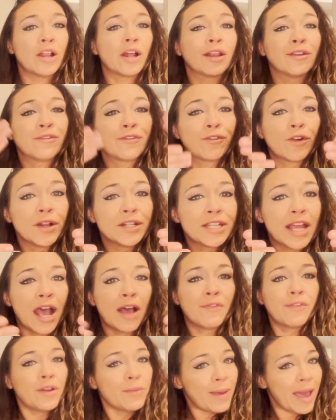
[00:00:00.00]
Not a front
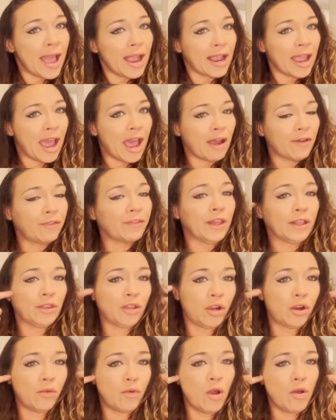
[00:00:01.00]
half and a back half like
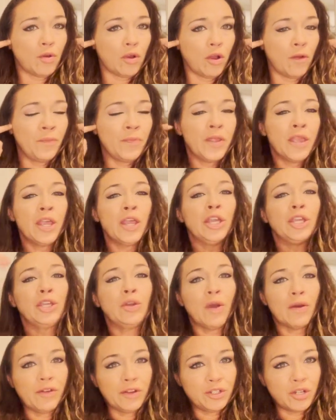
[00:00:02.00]
the coronal.
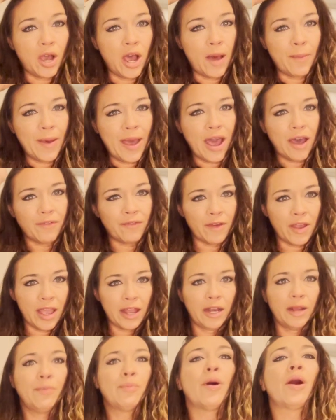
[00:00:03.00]
You have a top half
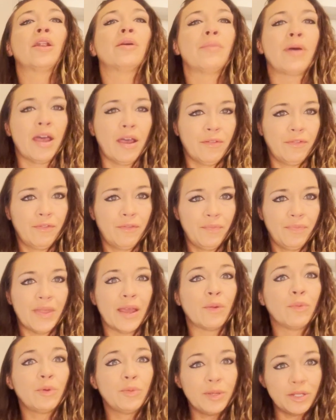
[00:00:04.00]
and a bottom half.
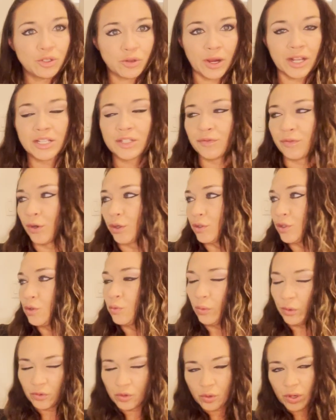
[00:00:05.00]
That would be transverse,
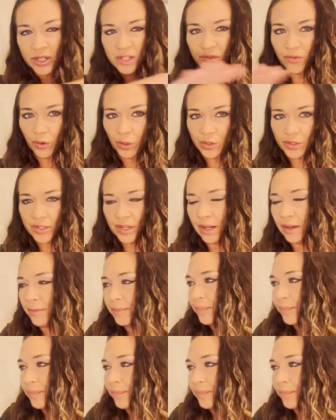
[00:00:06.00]
transversing.